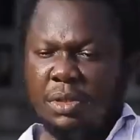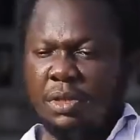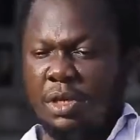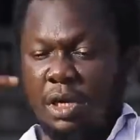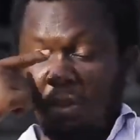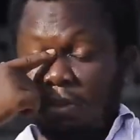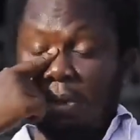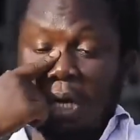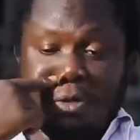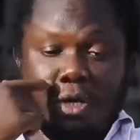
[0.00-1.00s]

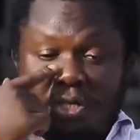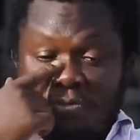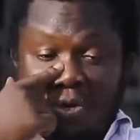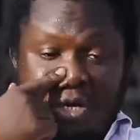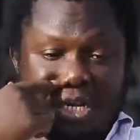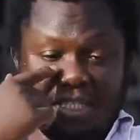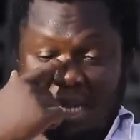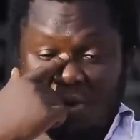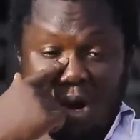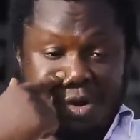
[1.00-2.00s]
I don't even
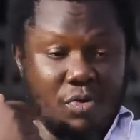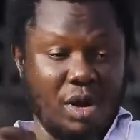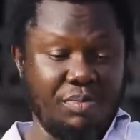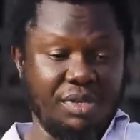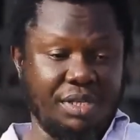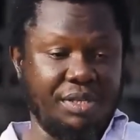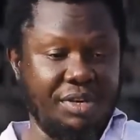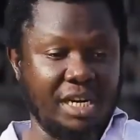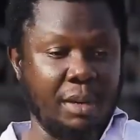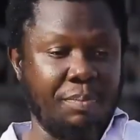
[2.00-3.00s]
understand why you are busy
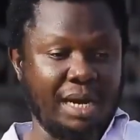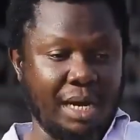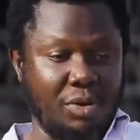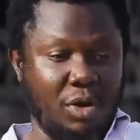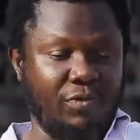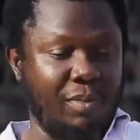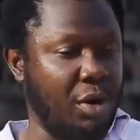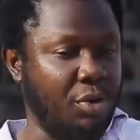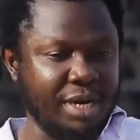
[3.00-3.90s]
drinking Panadol for my own